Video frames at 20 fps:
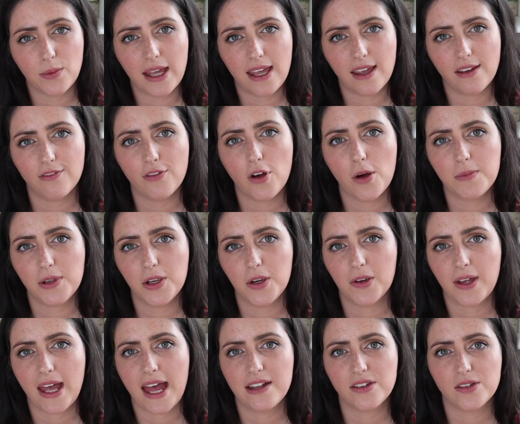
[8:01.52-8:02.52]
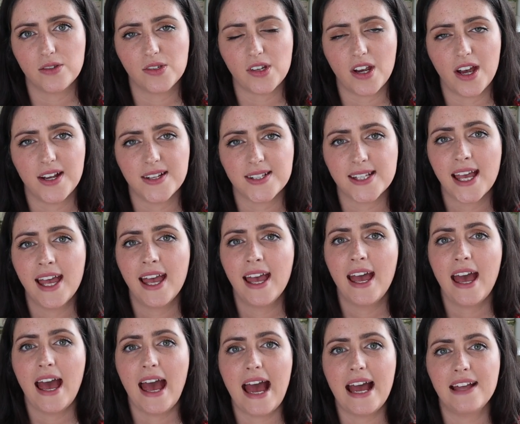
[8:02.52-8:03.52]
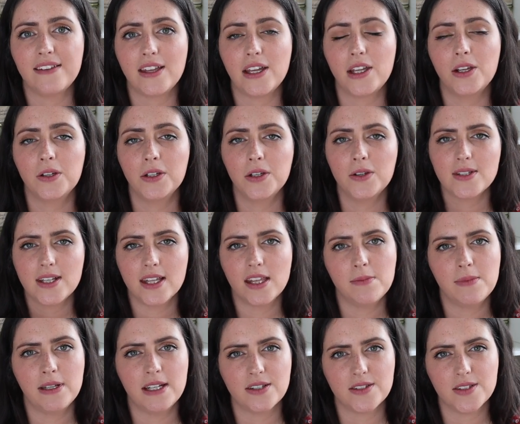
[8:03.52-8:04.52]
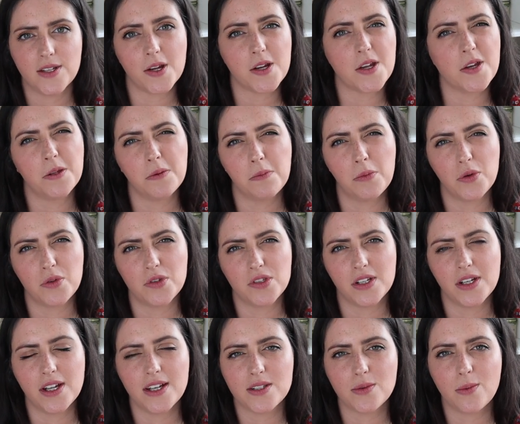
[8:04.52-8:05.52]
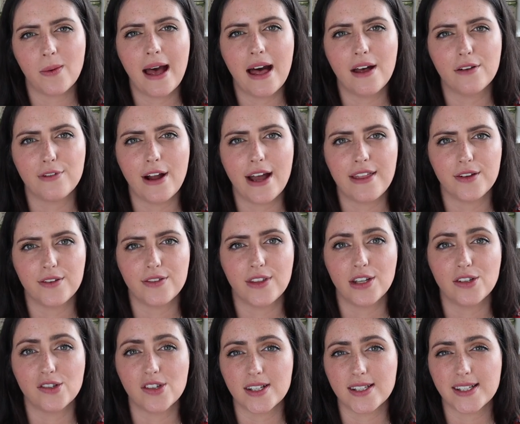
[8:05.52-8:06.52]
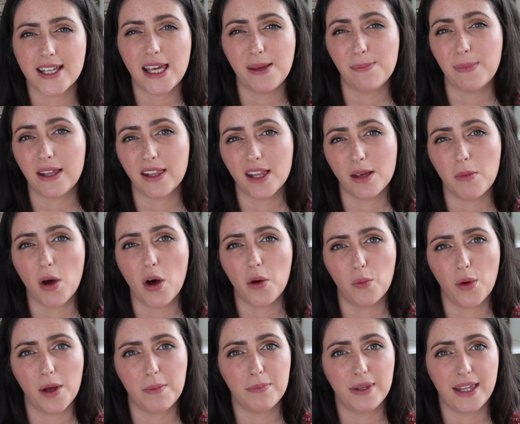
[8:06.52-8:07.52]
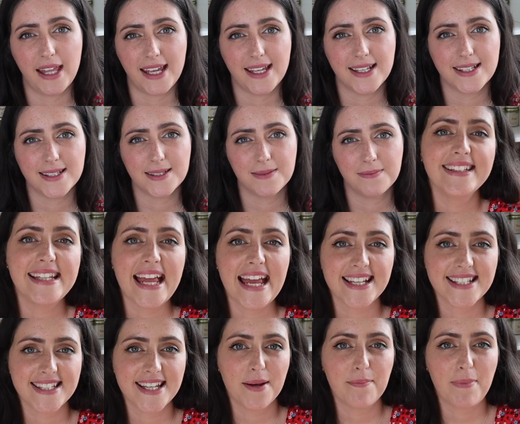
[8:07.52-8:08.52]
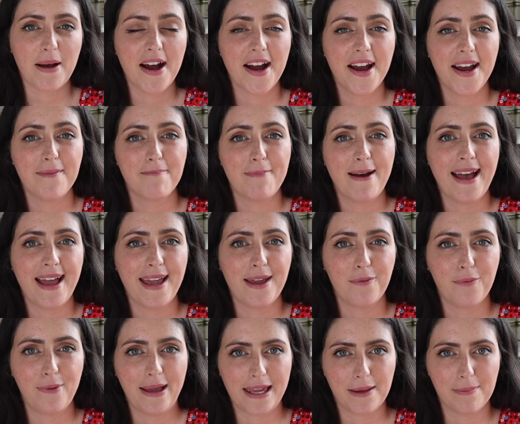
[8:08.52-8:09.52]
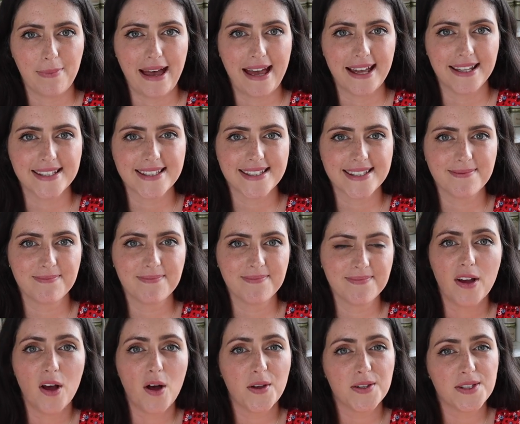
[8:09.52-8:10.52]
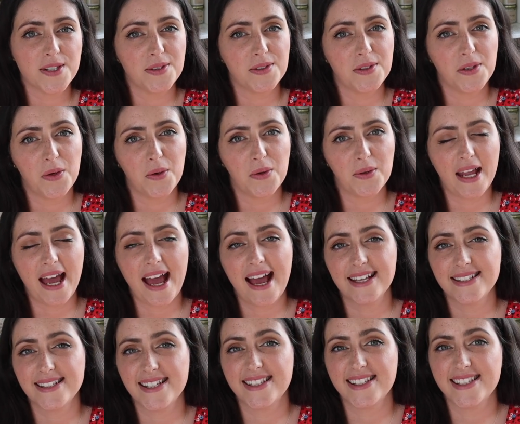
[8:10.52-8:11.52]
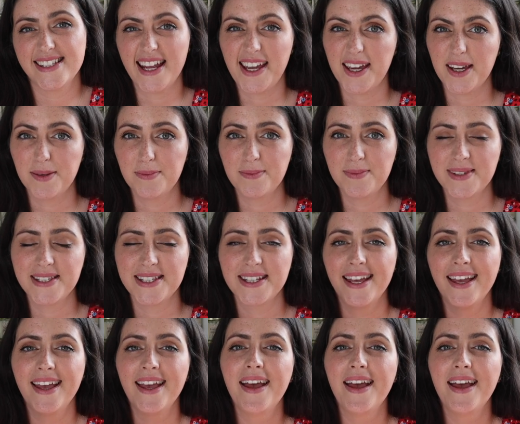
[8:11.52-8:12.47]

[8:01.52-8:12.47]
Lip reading: away from your candle jars and that you're using them in a circular motion as well, rather than just keeping them on one place. Next up are my wick pads, also known as stickums,